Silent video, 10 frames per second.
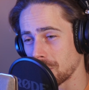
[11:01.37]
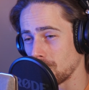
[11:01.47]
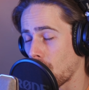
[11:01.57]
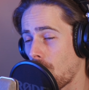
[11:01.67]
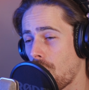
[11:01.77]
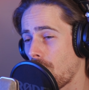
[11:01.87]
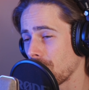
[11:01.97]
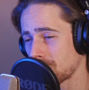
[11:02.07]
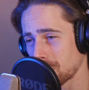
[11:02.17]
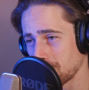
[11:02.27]
an
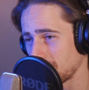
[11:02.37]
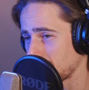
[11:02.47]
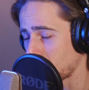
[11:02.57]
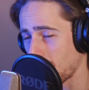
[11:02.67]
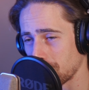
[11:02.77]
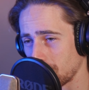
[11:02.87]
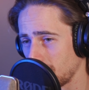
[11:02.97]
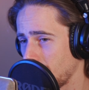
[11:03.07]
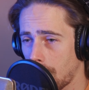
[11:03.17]
awesome cover.